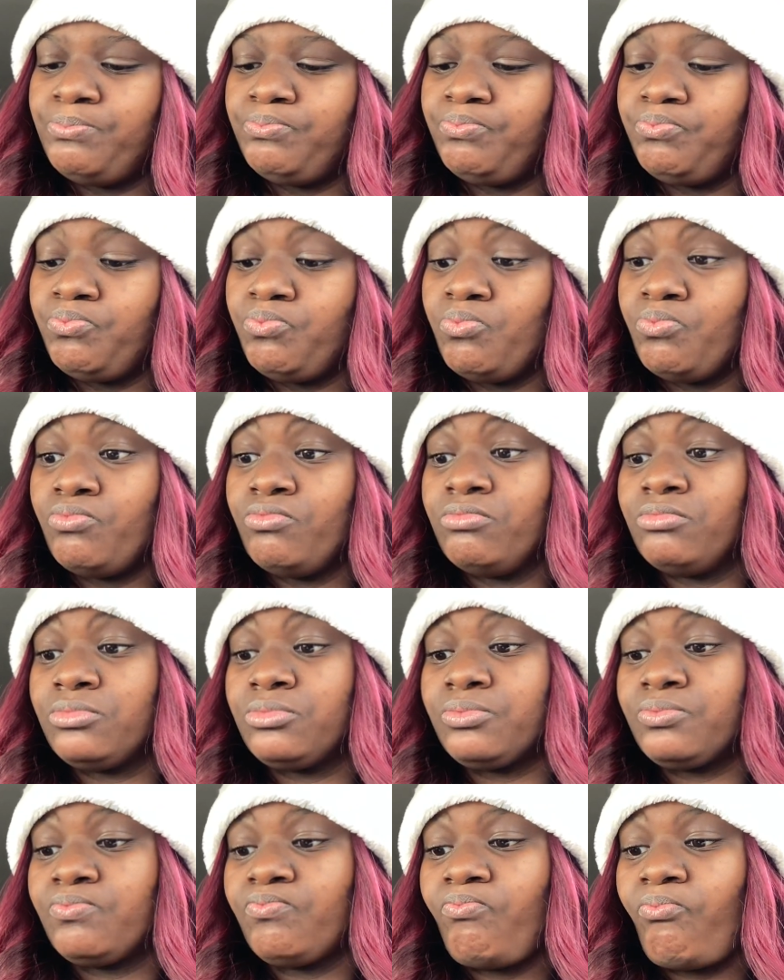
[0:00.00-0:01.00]
Mm.
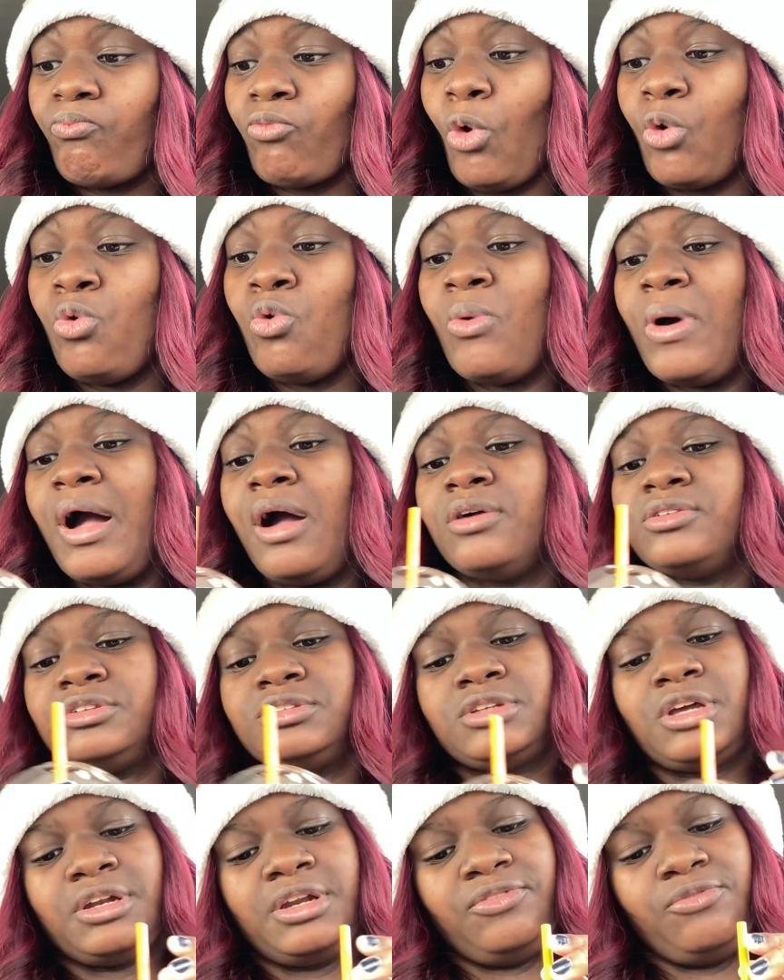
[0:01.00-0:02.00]
Oh wow, just
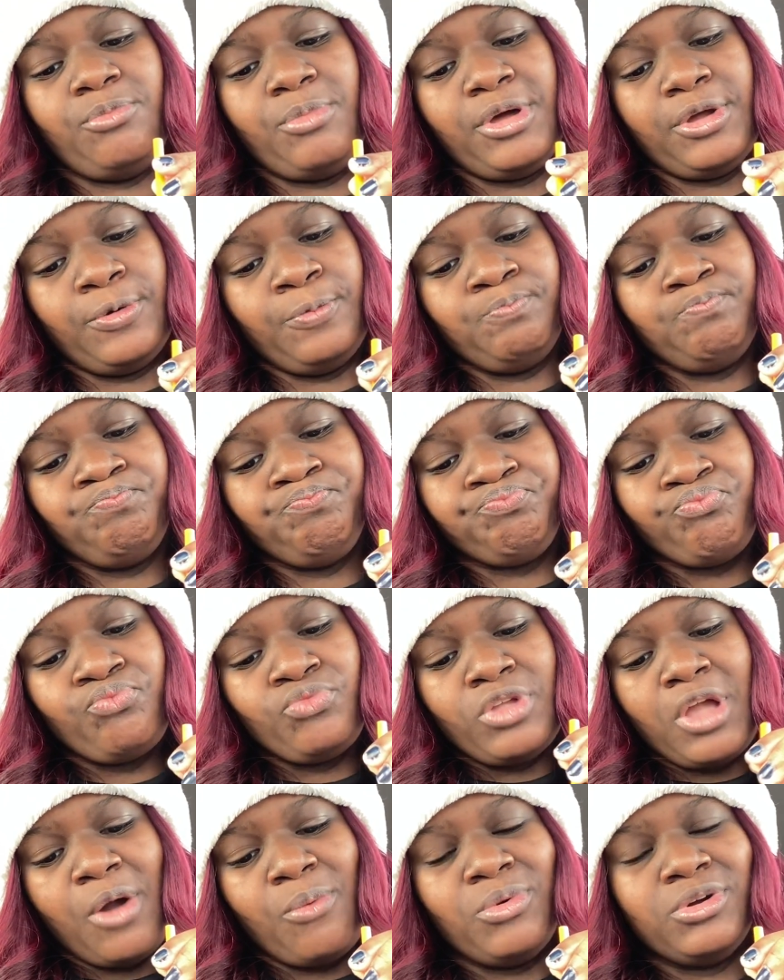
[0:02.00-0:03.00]
got even better.
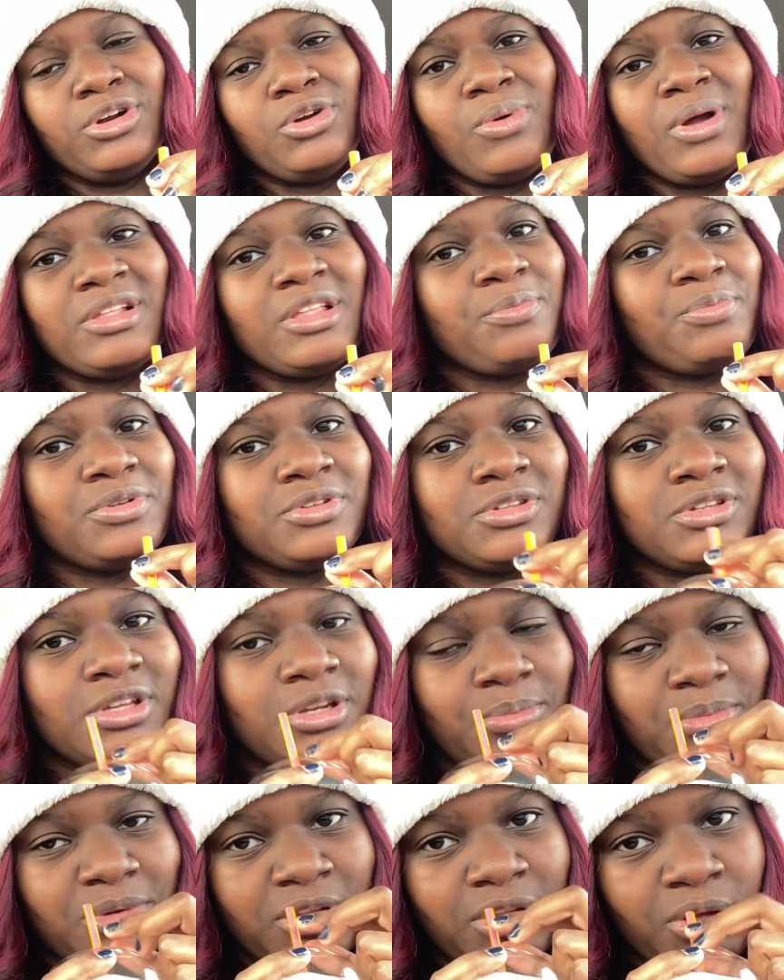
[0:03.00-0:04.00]
I wonder why they put
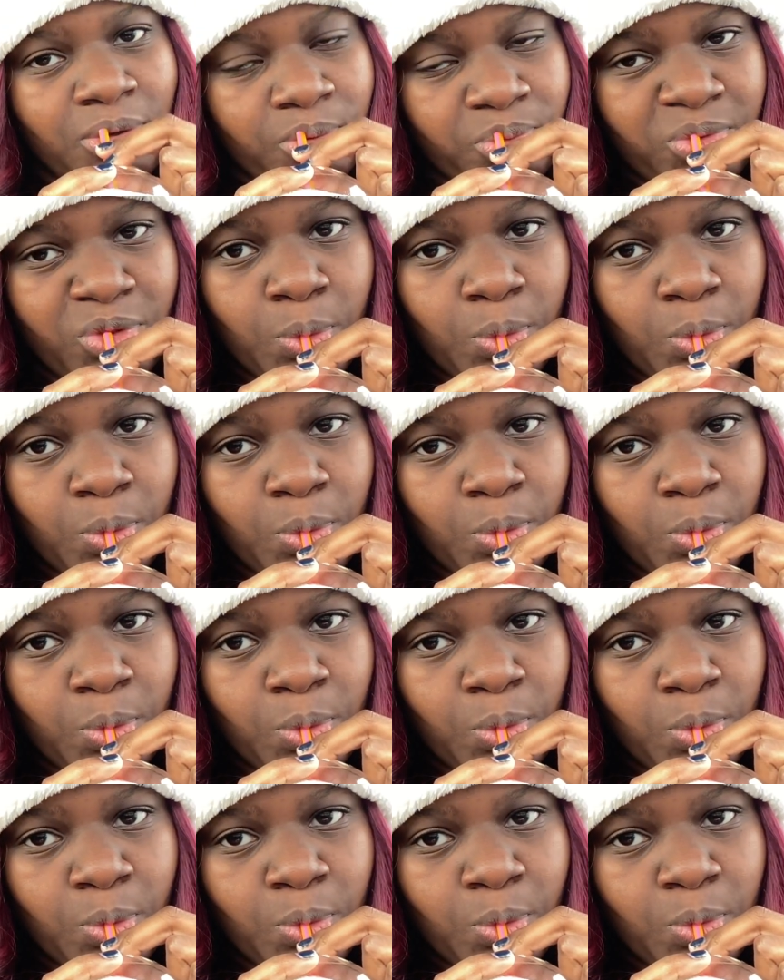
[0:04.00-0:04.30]
cinnamon though.